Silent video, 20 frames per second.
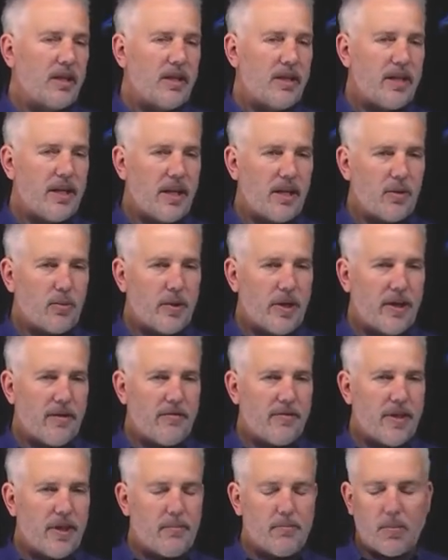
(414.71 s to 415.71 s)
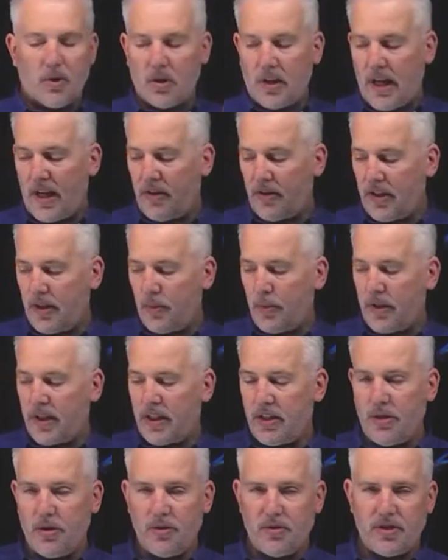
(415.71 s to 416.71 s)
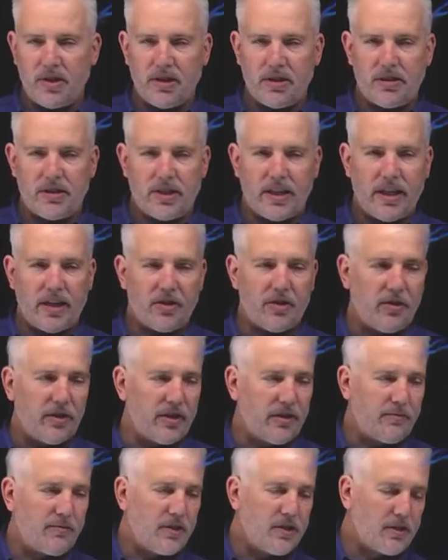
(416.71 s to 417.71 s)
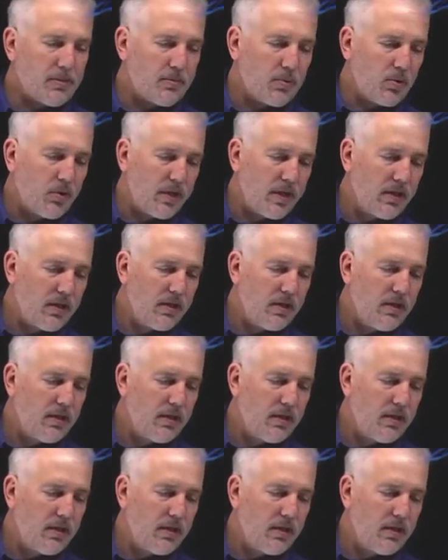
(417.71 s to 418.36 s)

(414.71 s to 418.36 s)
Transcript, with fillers: Now that we have that molality, we can use it to calculate the freezing point.